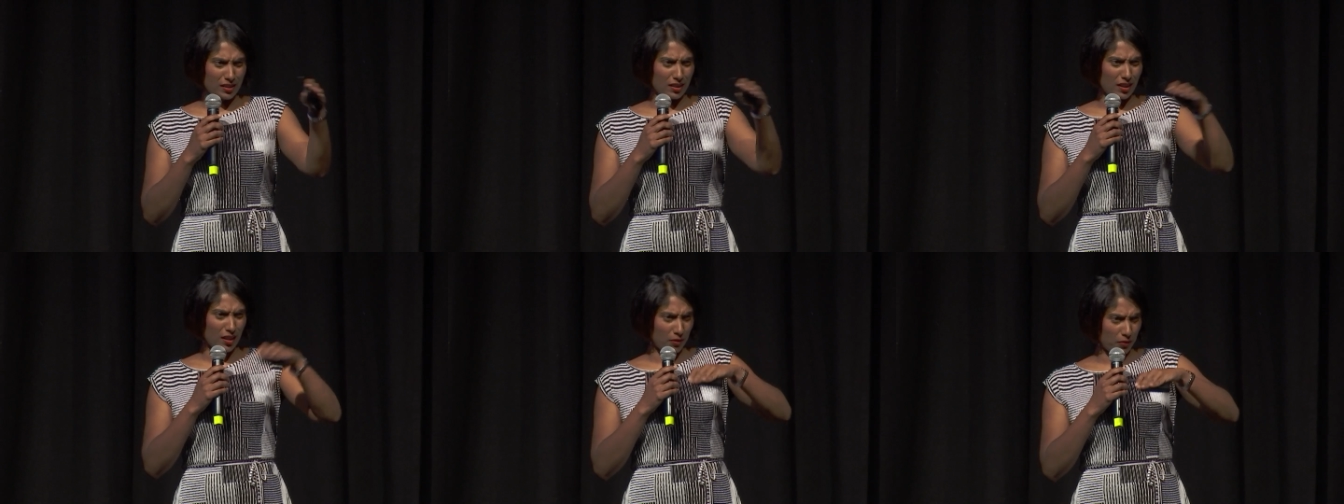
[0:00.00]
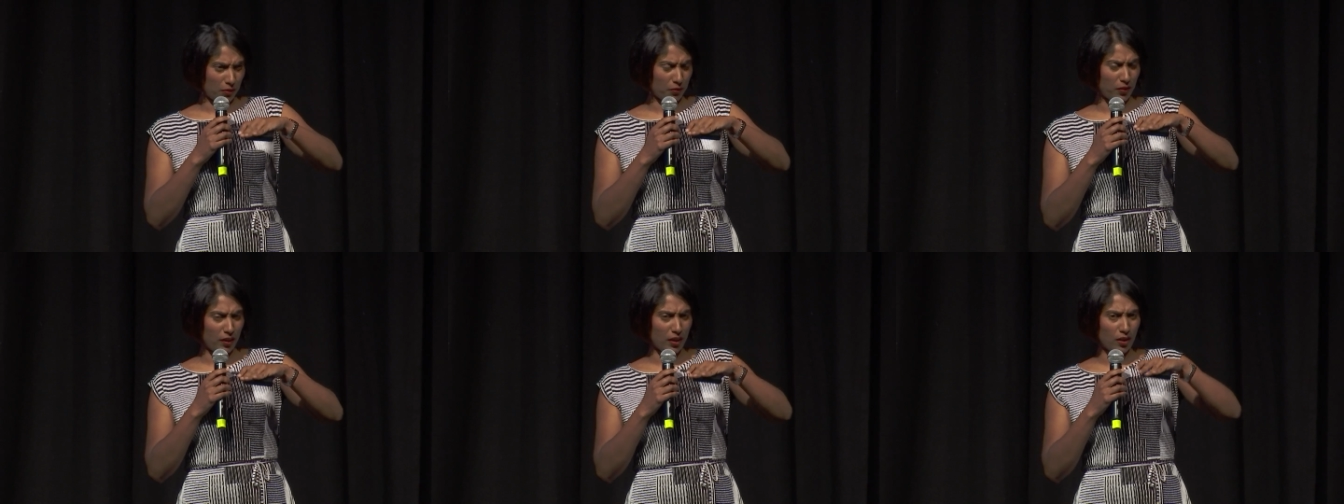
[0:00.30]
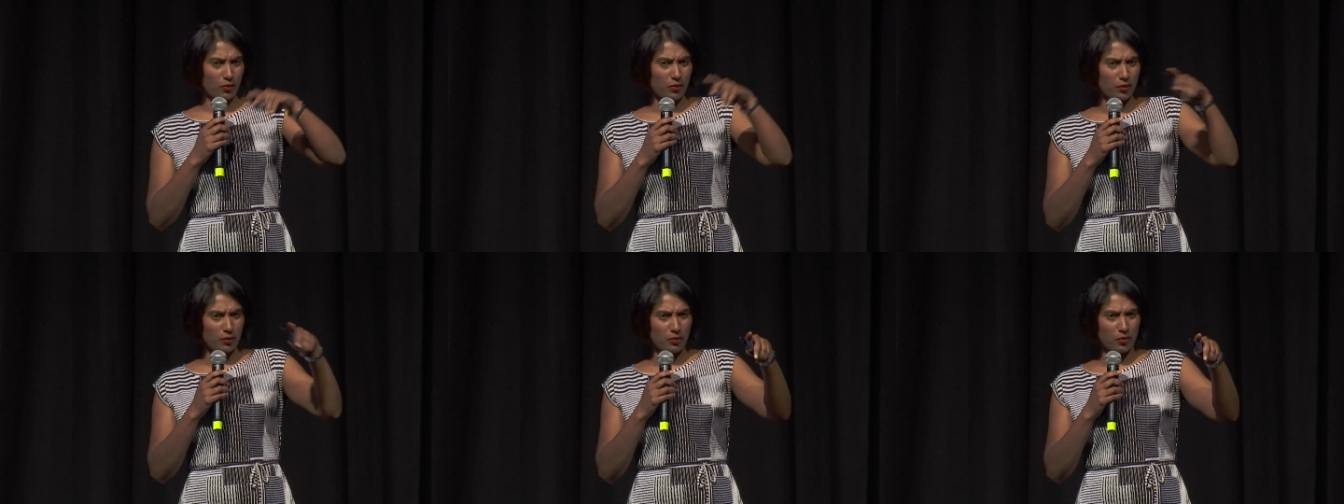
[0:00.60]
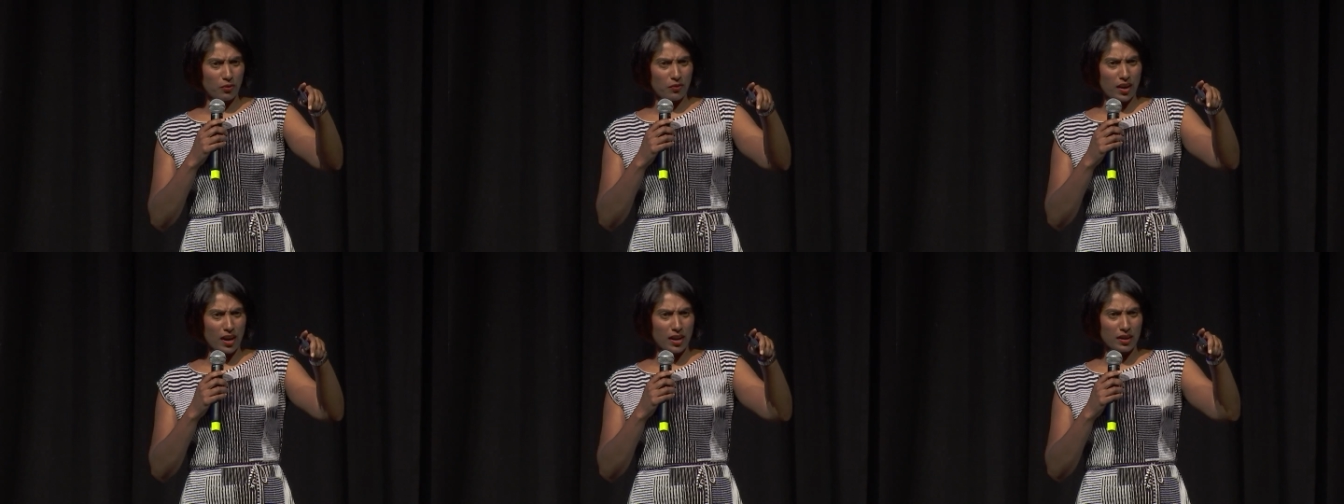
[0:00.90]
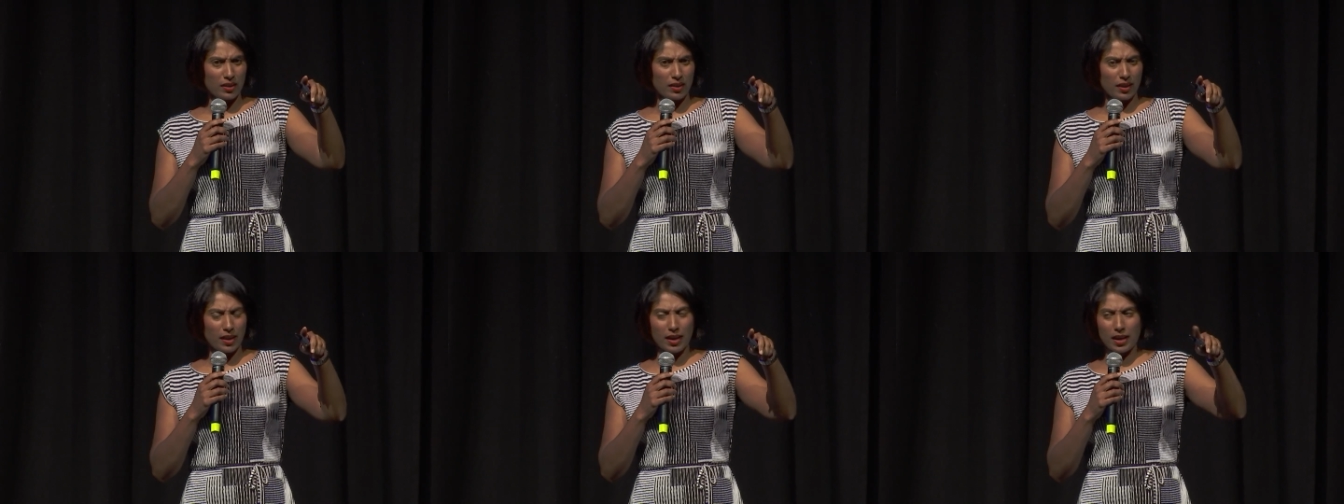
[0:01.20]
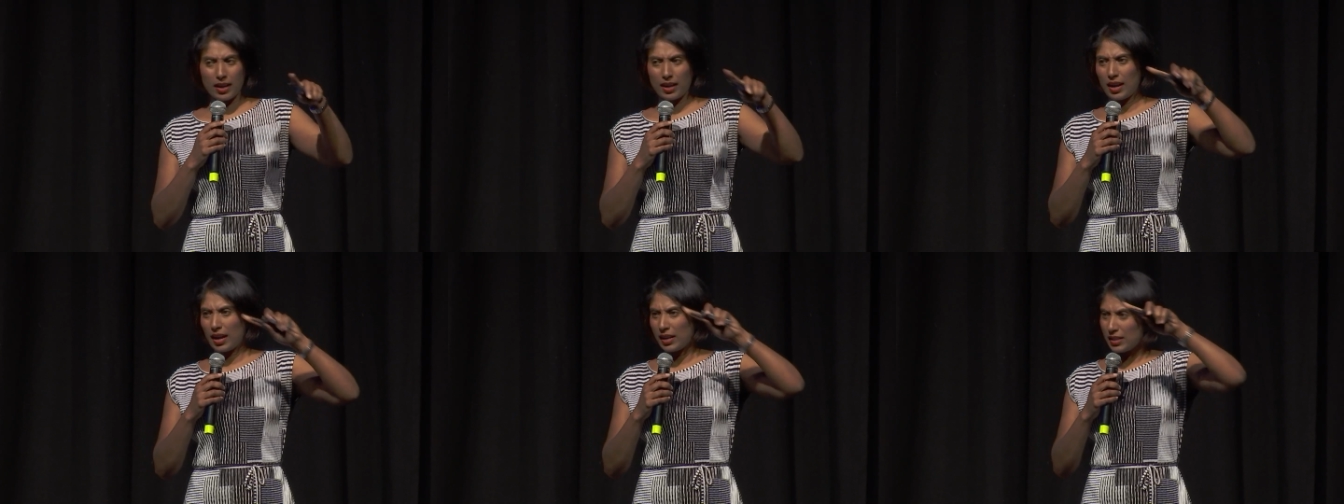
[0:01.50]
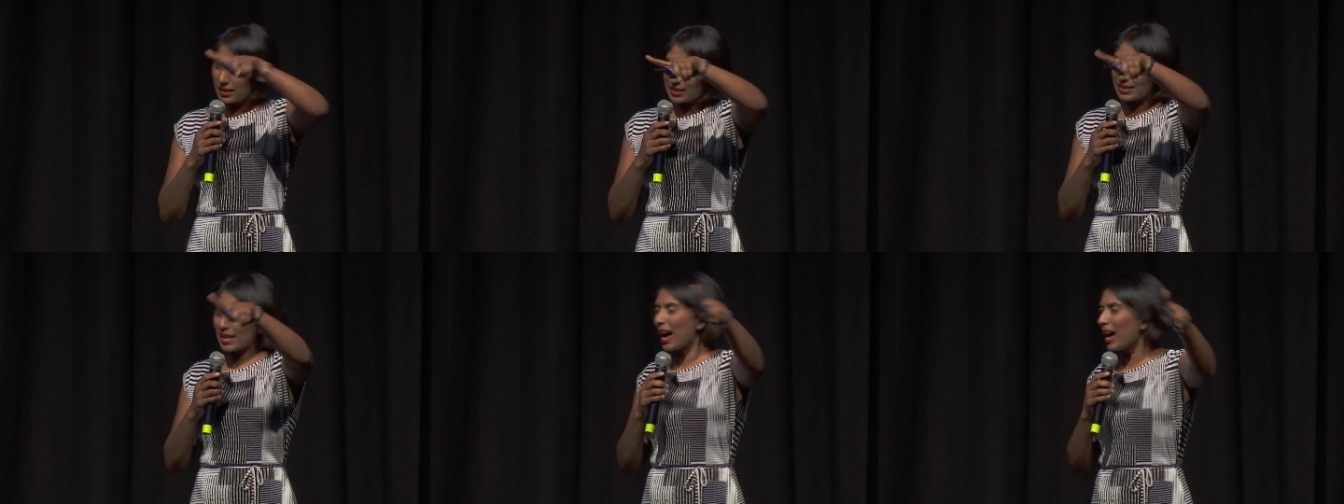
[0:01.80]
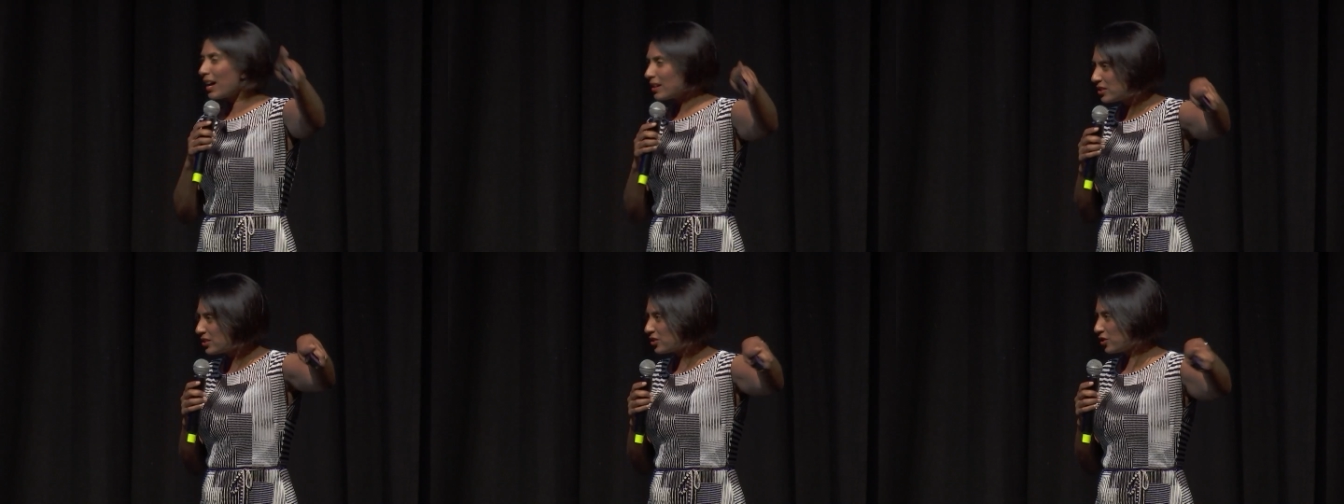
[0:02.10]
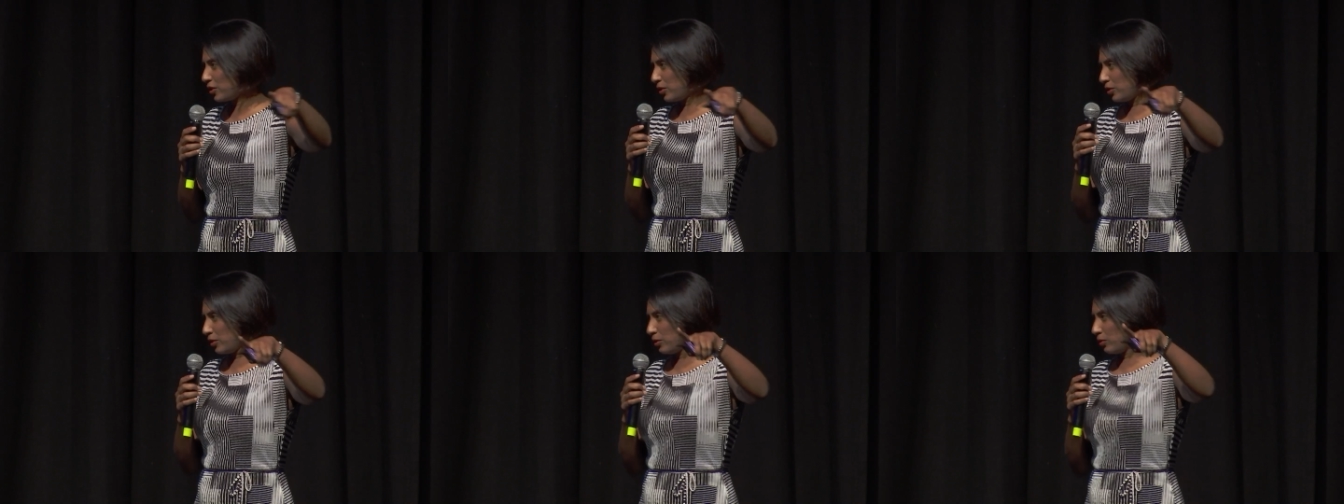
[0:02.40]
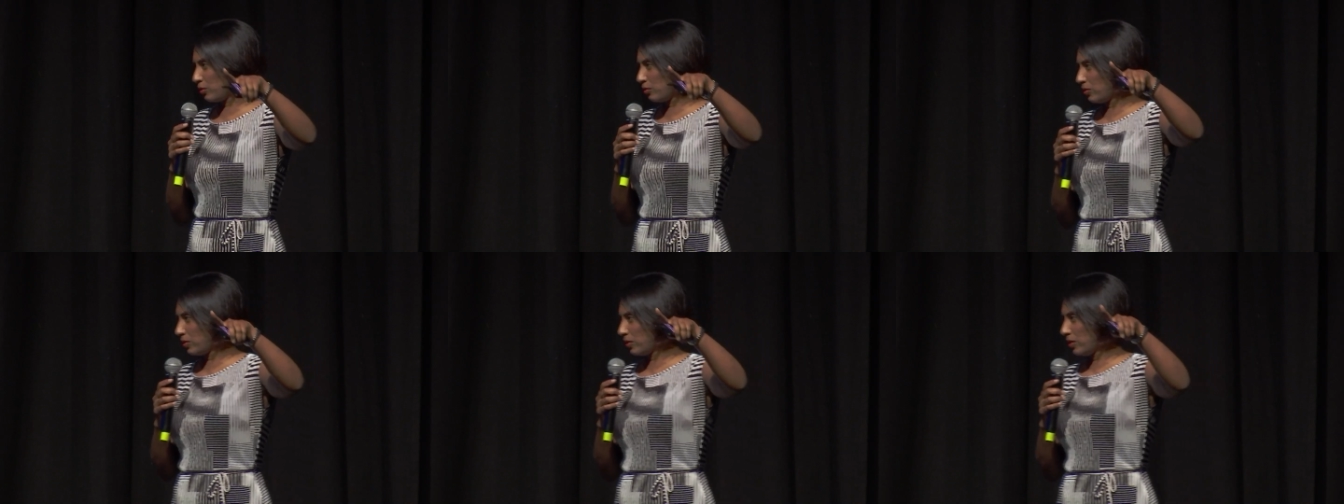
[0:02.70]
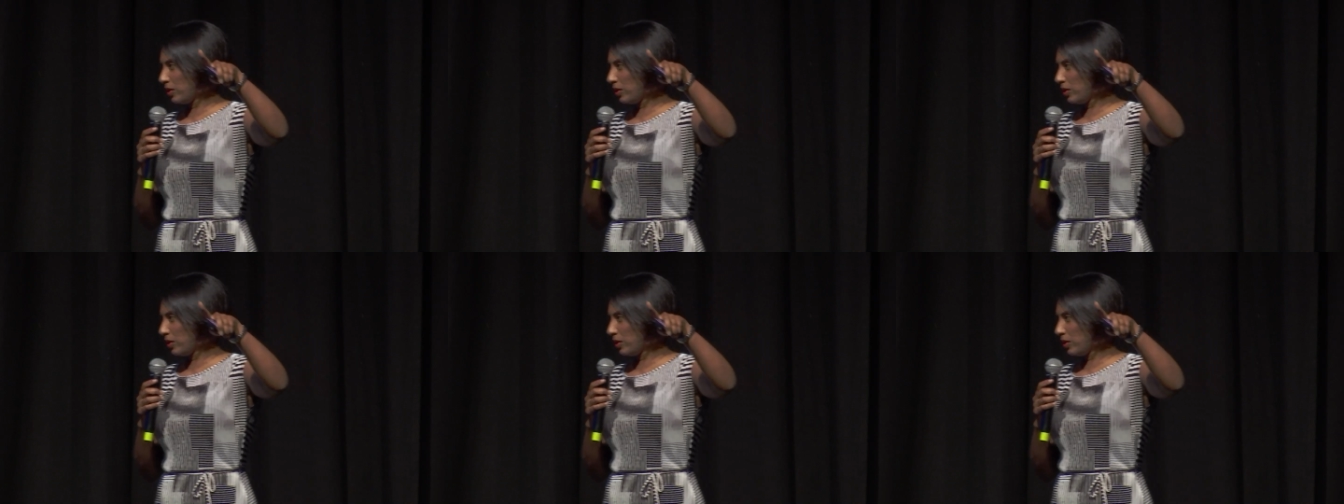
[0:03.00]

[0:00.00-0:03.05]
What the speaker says: to get a feel for the fact that I just asked you